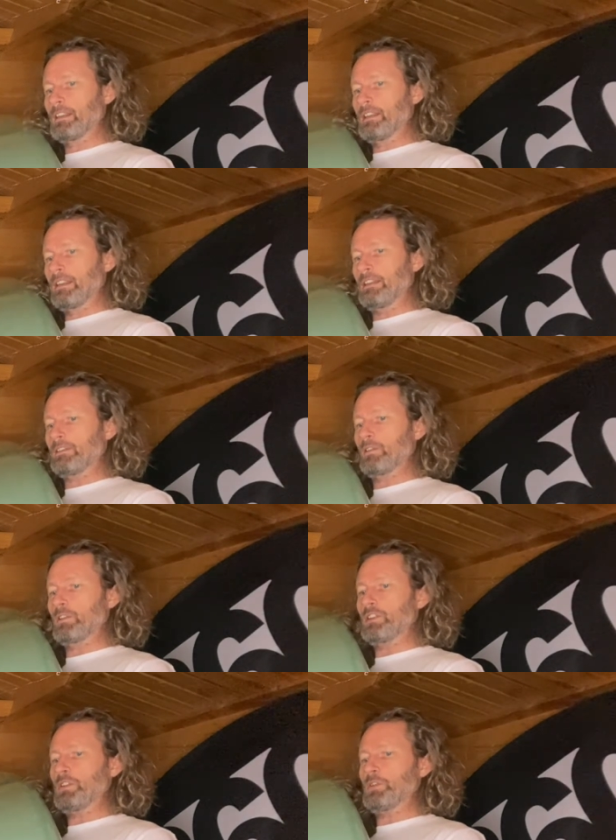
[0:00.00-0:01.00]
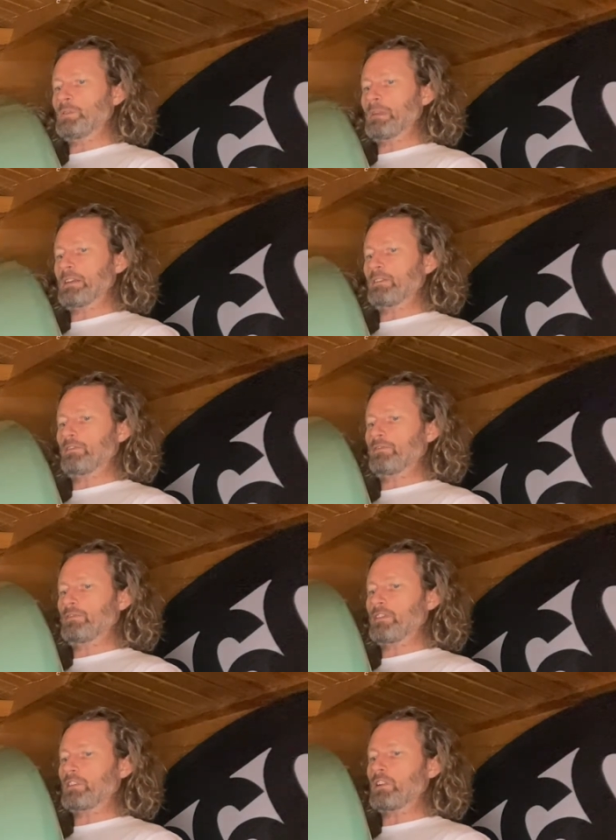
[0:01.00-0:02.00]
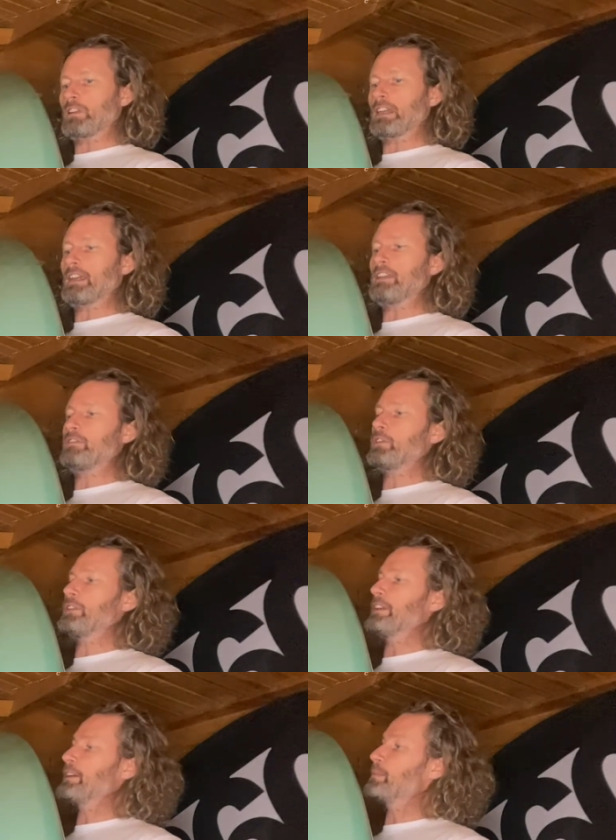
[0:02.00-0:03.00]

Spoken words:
there's not a huge amount of concave on there. The